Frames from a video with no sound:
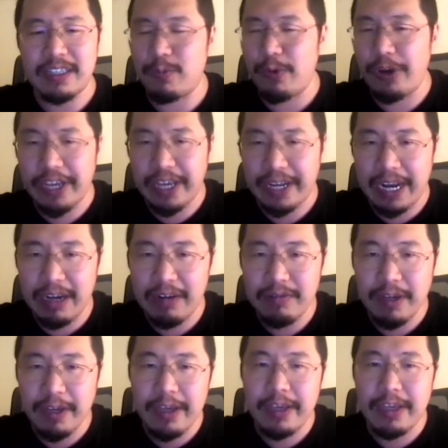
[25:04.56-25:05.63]
working now.
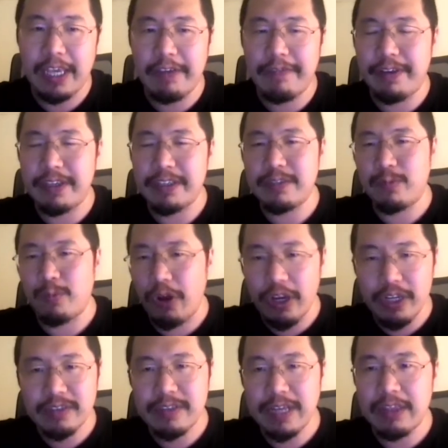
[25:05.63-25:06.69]
If it
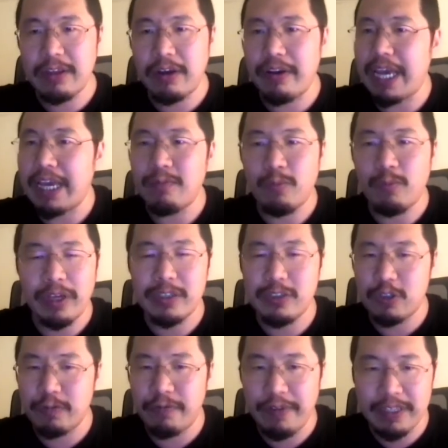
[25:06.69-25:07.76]
works, then okay, we
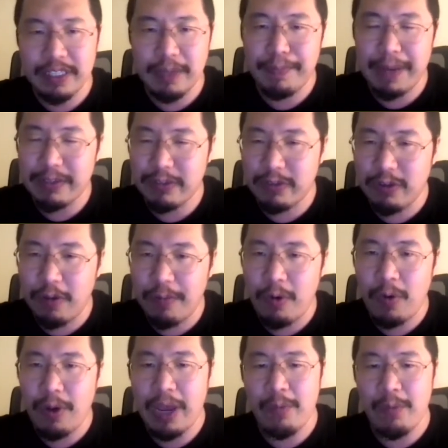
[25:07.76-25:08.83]
assume things are back to
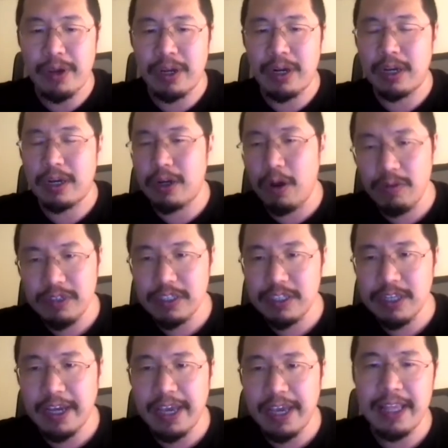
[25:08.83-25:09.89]
normal, and we're going to close the
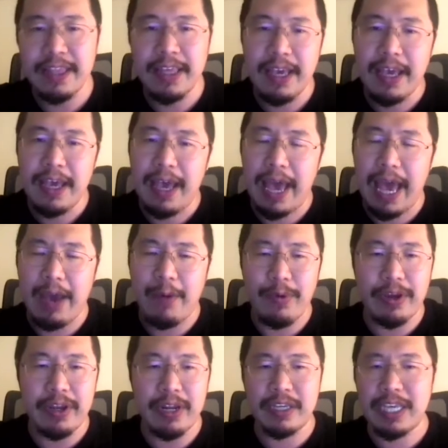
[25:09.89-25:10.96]
circuit, and we're
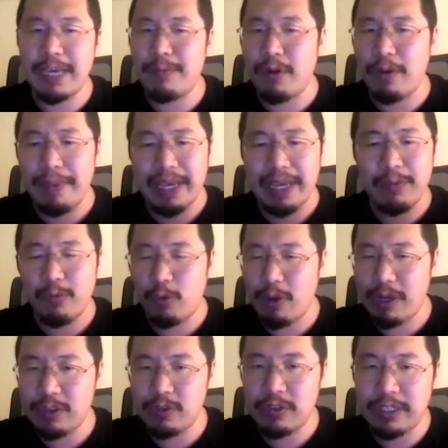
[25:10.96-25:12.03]
going to keep on making
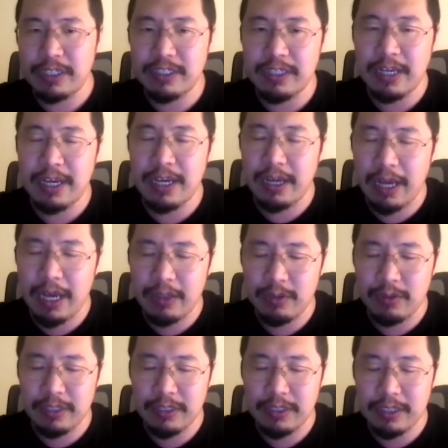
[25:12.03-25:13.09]
requests to this
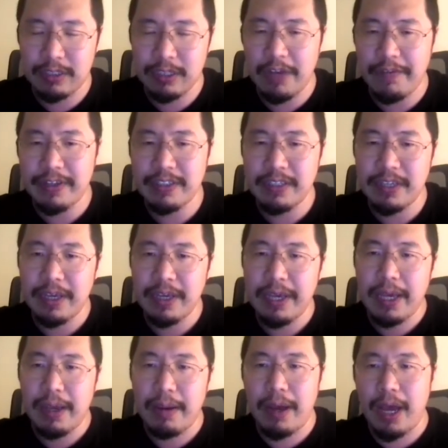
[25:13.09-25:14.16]
service.
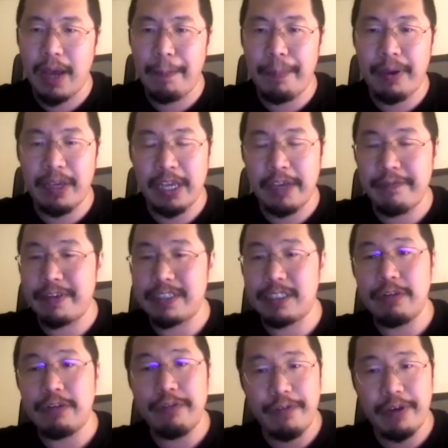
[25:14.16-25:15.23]
But if it
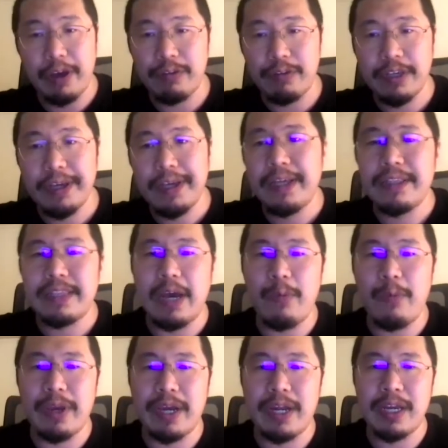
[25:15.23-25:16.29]
still failed, then
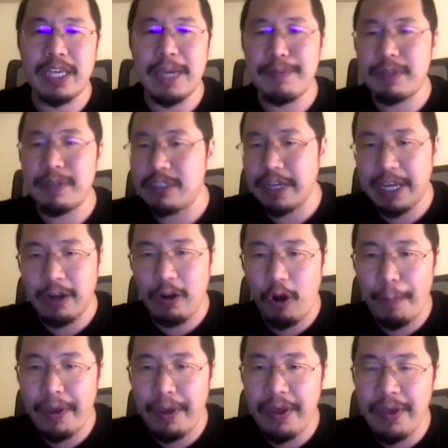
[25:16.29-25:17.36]
we're going to keep the circuit
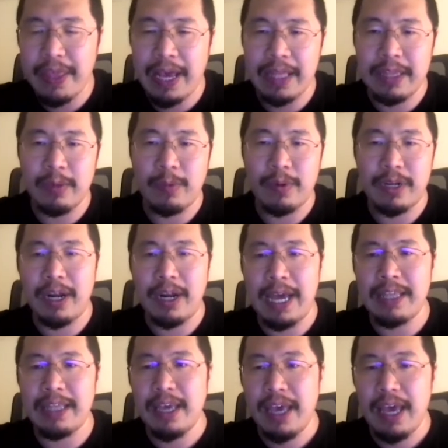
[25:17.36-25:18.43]
open, and
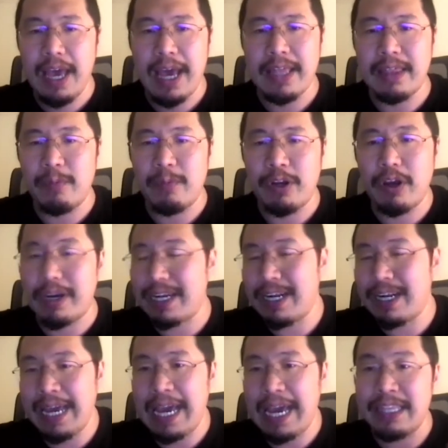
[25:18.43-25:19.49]
we're not going to
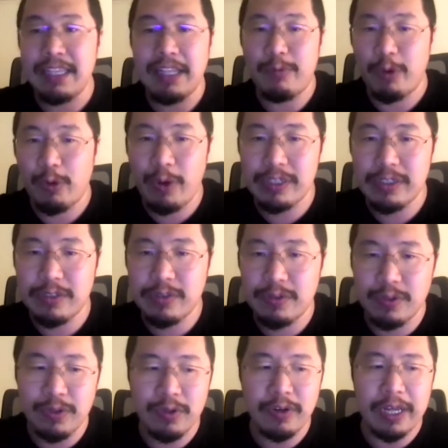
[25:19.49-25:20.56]
let another request
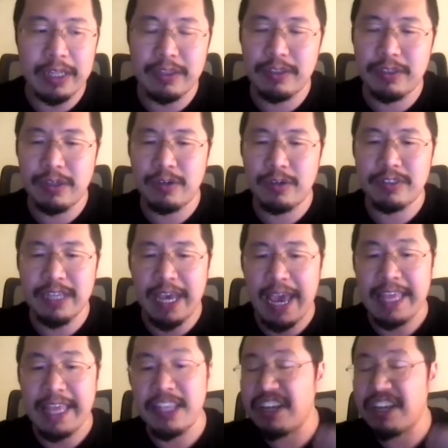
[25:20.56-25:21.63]
through until,
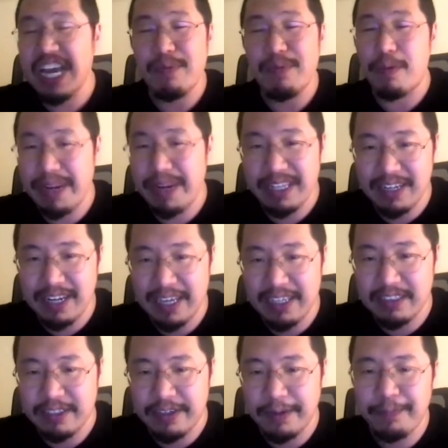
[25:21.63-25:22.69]
say, another couple of minutes
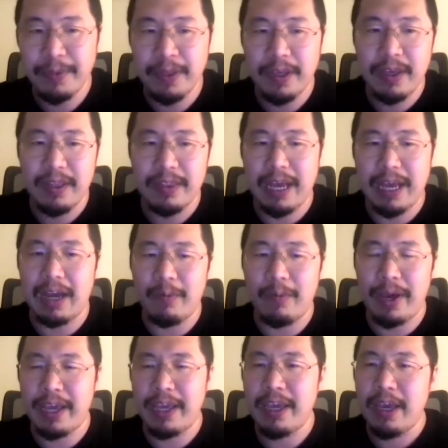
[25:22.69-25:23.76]
later. That
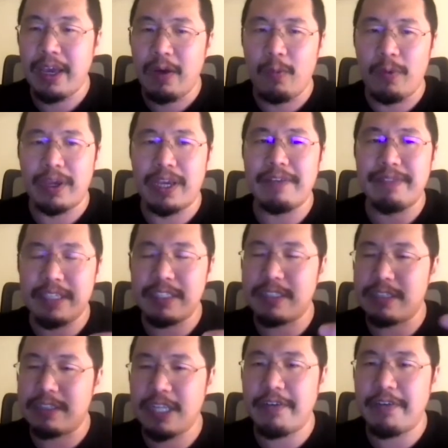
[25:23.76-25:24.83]
way, we give the
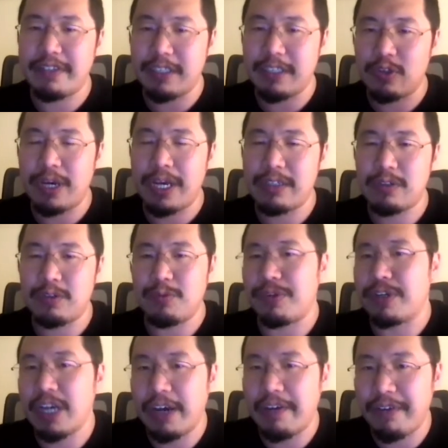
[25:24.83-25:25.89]
service a chance to
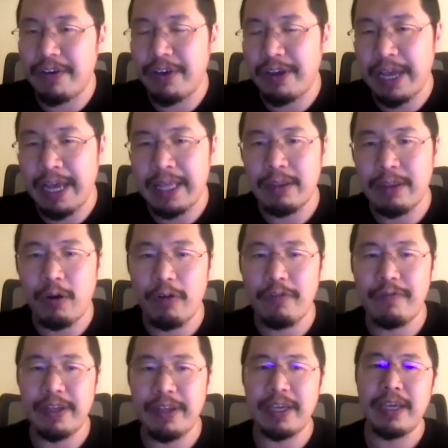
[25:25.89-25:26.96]
recover, and
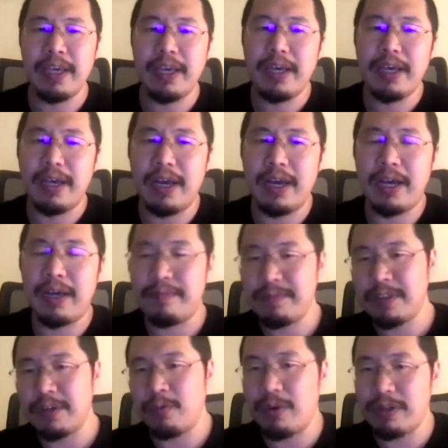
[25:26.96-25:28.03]
hopefully,
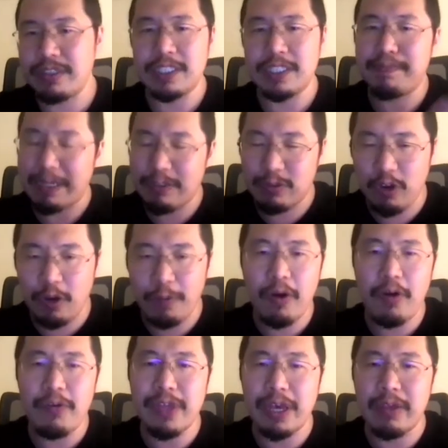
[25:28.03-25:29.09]
once it's back to
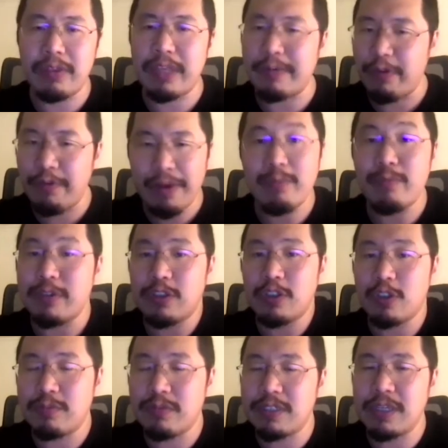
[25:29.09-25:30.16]
normal, then everything
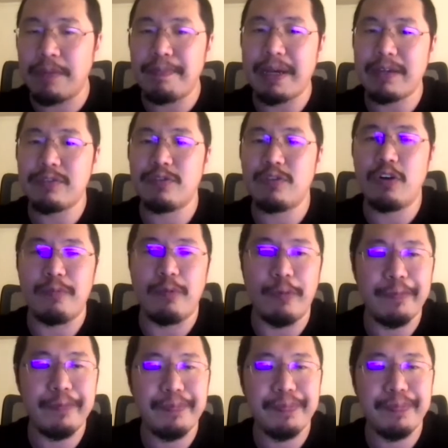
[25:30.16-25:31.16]
resumes back to normal.